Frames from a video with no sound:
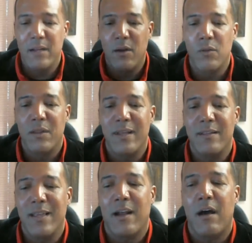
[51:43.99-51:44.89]
You know, they
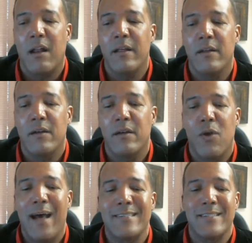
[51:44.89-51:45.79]
they call it a
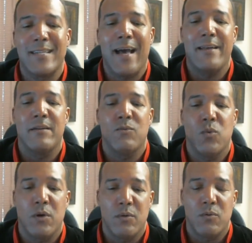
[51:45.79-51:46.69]
rising tide
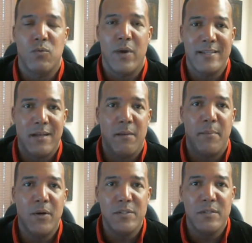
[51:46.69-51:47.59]
will raise all
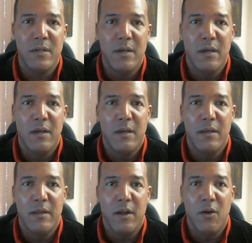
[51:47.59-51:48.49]
boats.
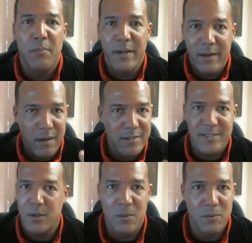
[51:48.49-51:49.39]
You know, but it
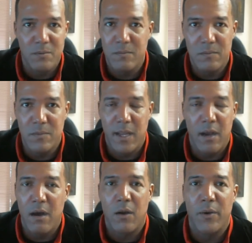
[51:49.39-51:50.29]
also they
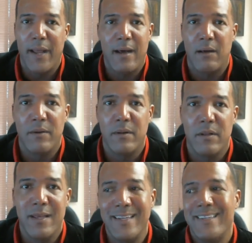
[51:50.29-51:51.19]
all go down
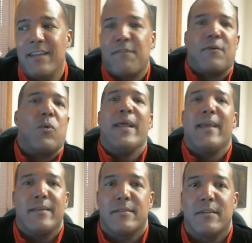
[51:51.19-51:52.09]
in different
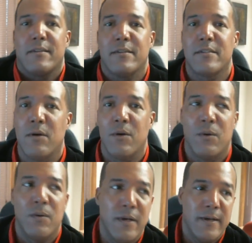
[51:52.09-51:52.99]
ways.
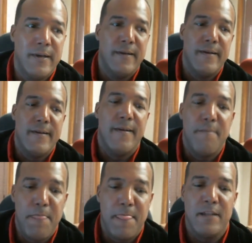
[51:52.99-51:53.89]
So
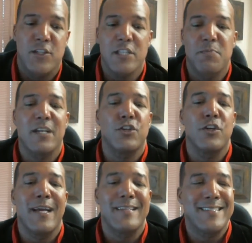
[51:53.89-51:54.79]
just because you're
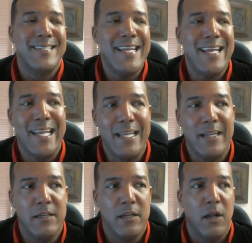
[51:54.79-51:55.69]
not seeing it,
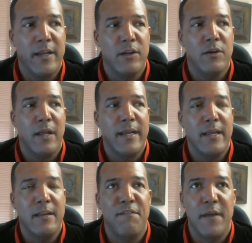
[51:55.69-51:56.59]
you know, like you're like
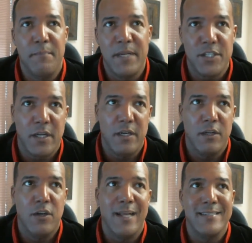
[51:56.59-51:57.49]
in Flint, Michigan,
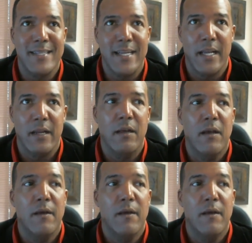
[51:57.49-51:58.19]
and you're not seeing it.